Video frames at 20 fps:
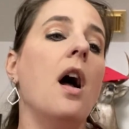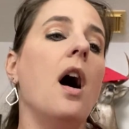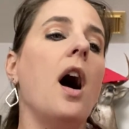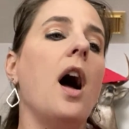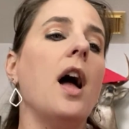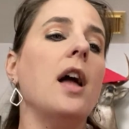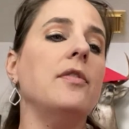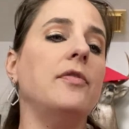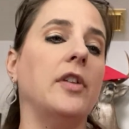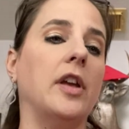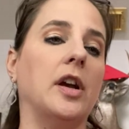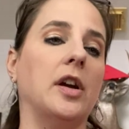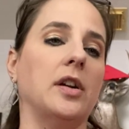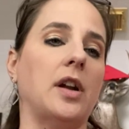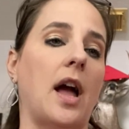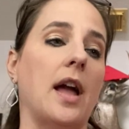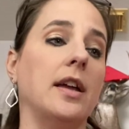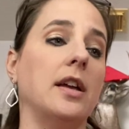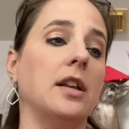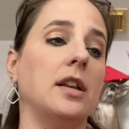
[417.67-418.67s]
I figured
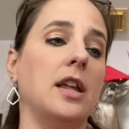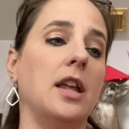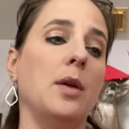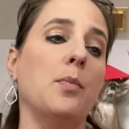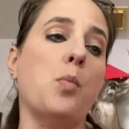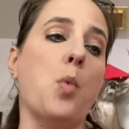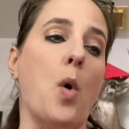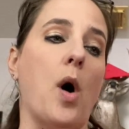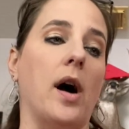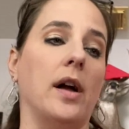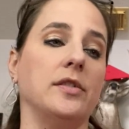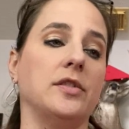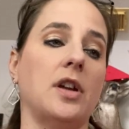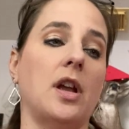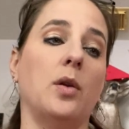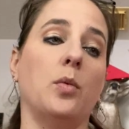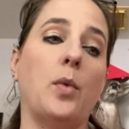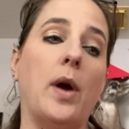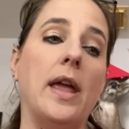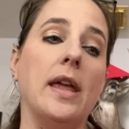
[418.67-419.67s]
I could keep watch
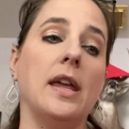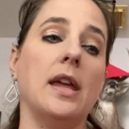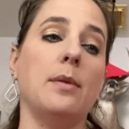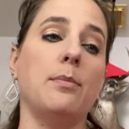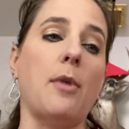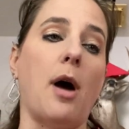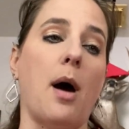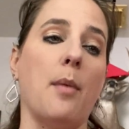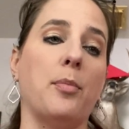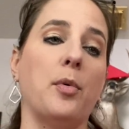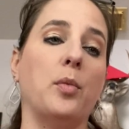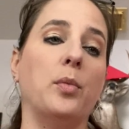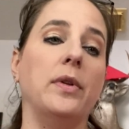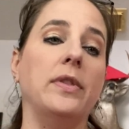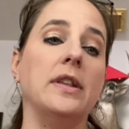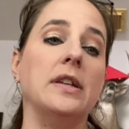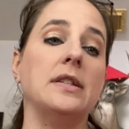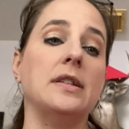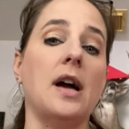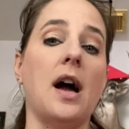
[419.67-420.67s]
and wake him up
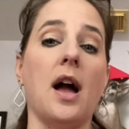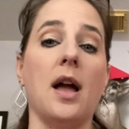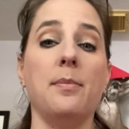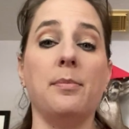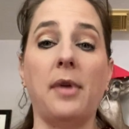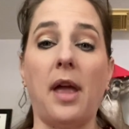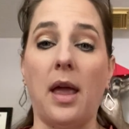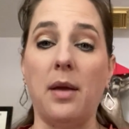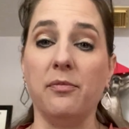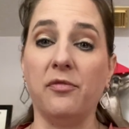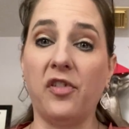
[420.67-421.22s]
when the time came